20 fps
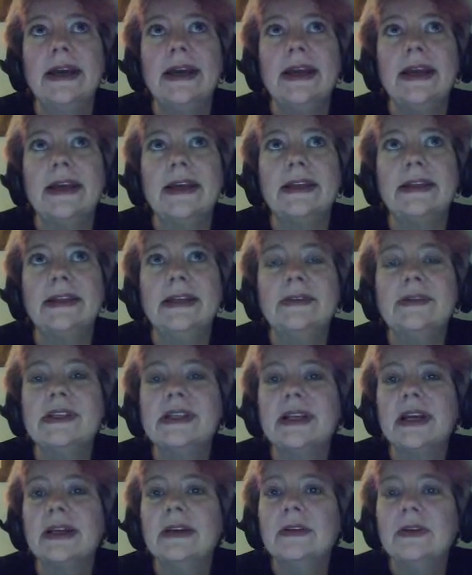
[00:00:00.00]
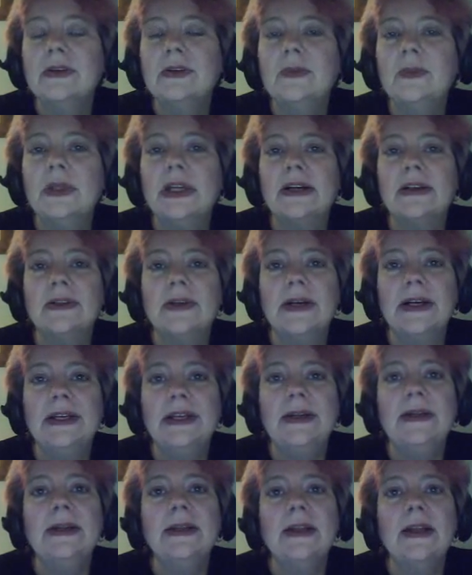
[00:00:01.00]
And it was a kind of cool plot
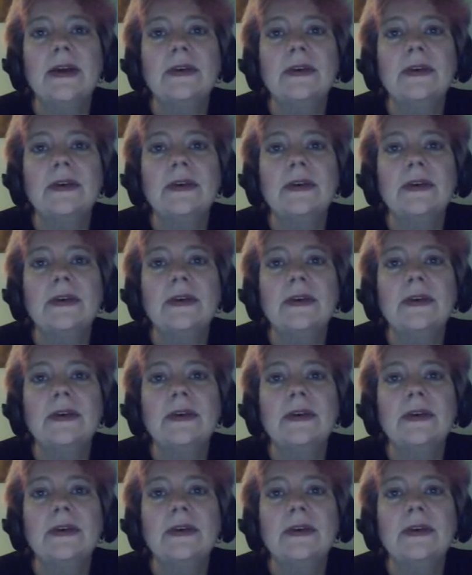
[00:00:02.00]
line, and it